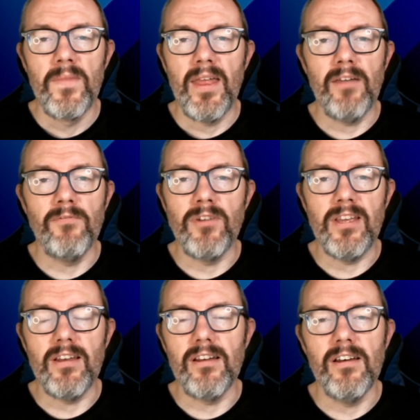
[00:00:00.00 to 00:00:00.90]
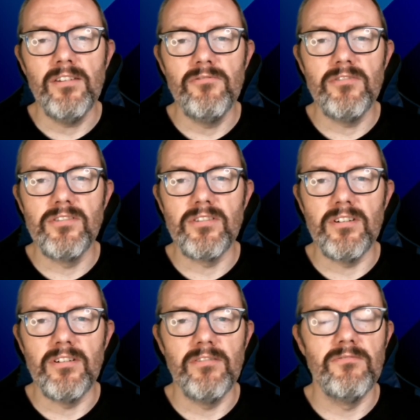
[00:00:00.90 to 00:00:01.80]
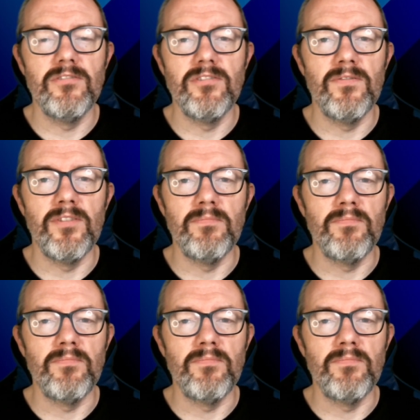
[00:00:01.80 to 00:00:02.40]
every year, hundreds and hundreds of them.